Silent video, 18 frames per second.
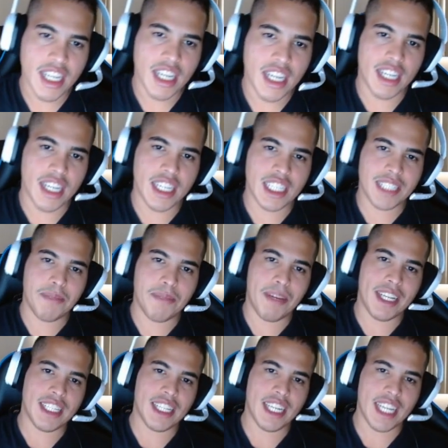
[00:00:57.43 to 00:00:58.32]

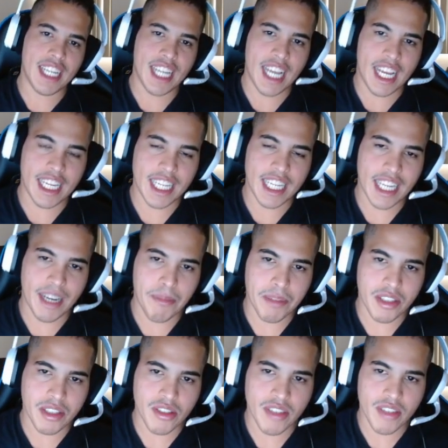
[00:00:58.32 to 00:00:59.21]
Unexpectedly had the
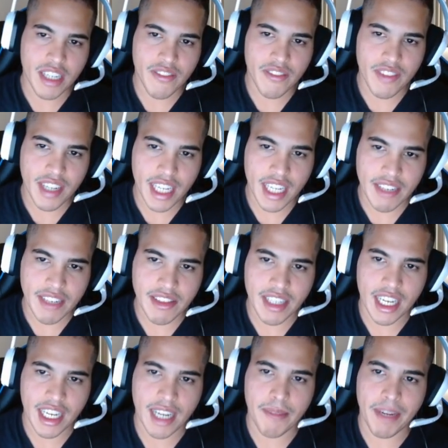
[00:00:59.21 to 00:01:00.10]
opportunity of a
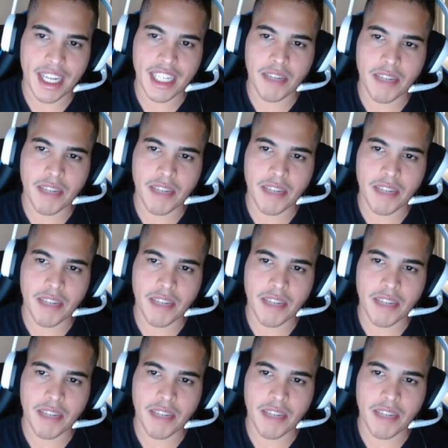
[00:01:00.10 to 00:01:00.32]
lifetime, had the